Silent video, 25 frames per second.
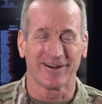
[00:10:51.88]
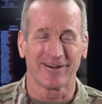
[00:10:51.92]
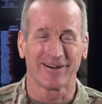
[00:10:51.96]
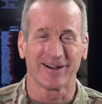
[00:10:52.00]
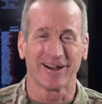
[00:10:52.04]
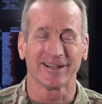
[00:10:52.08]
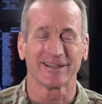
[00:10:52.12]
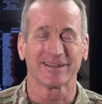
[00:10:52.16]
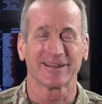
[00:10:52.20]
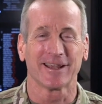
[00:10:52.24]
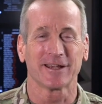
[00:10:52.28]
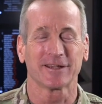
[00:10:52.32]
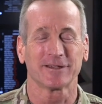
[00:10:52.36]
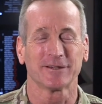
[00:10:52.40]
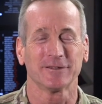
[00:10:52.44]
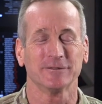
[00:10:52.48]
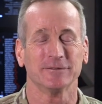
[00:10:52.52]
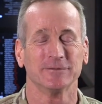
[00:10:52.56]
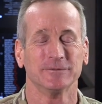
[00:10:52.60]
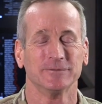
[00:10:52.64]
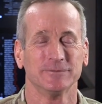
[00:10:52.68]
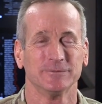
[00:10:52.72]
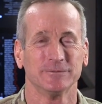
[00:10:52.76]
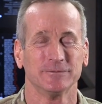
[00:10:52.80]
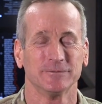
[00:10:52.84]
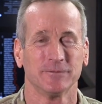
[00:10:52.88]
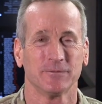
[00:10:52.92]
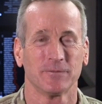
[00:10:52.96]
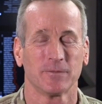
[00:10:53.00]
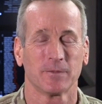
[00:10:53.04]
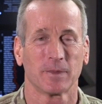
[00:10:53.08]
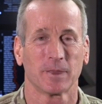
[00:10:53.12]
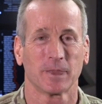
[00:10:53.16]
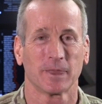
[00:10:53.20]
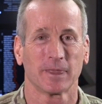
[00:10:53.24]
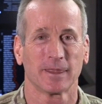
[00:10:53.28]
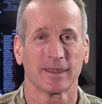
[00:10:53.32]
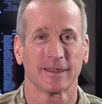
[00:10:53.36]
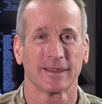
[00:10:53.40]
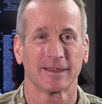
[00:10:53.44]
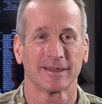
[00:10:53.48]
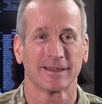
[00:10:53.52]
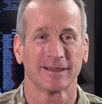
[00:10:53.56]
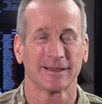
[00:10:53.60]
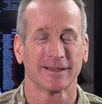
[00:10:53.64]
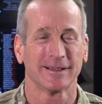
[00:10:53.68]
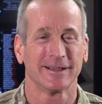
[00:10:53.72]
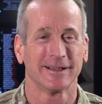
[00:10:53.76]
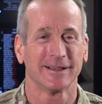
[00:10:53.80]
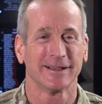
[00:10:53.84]
All right, thank okay.
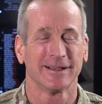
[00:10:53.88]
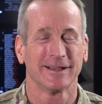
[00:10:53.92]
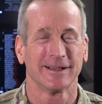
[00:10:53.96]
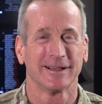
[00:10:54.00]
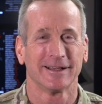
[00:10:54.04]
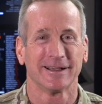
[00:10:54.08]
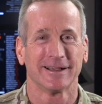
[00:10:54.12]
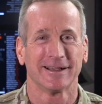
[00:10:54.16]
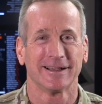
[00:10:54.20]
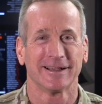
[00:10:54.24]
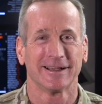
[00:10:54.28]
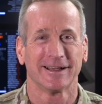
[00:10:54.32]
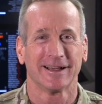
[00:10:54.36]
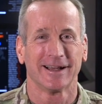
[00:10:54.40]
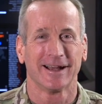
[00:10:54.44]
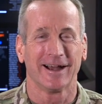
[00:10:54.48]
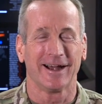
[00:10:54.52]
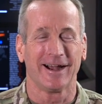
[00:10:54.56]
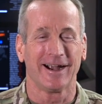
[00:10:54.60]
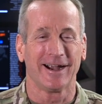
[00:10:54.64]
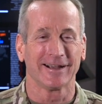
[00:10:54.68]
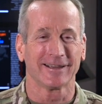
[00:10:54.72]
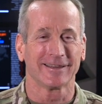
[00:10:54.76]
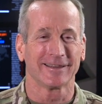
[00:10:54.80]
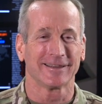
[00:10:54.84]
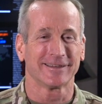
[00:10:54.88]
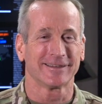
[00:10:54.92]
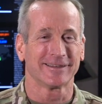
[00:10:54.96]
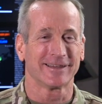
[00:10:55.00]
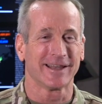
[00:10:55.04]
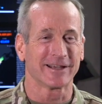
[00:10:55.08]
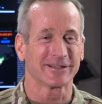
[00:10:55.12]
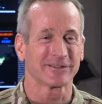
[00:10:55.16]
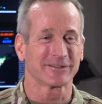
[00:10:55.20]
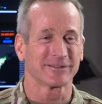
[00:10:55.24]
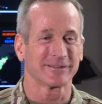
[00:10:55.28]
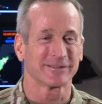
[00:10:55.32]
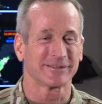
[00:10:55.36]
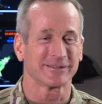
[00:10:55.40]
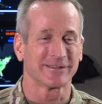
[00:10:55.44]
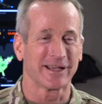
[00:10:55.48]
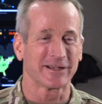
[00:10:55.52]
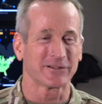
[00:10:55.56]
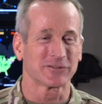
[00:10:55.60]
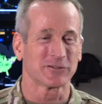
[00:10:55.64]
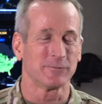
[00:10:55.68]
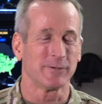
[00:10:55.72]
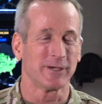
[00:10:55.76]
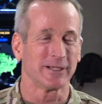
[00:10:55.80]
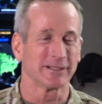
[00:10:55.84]
Thank you, General. All right. Bye. Thanks,
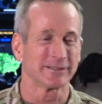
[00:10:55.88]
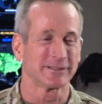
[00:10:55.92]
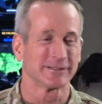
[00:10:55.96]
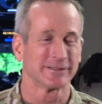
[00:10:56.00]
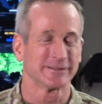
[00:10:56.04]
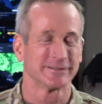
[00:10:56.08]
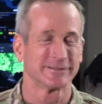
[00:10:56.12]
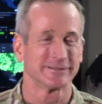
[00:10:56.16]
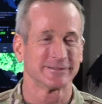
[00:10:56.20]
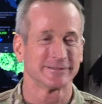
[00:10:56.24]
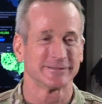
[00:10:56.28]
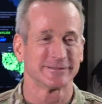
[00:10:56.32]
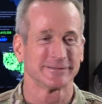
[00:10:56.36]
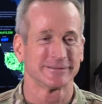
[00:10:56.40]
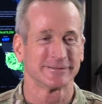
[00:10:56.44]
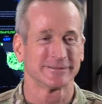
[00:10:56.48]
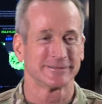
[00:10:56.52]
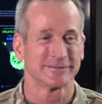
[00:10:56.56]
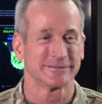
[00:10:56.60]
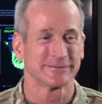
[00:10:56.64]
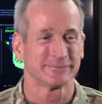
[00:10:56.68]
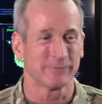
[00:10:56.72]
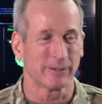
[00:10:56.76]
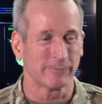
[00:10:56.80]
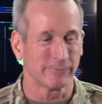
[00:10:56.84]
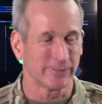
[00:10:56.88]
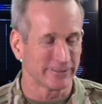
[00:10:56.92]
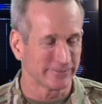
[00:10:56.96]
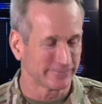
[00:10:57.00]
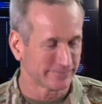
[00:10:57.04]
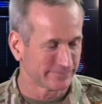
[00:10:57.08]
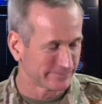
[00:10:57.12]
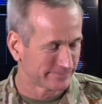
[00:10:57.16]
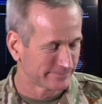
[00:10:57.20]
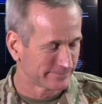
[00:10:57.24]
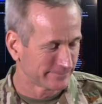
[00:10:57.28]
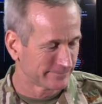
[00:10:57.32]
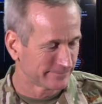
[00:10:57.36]
thanks so much. Bye. Bye. Bye.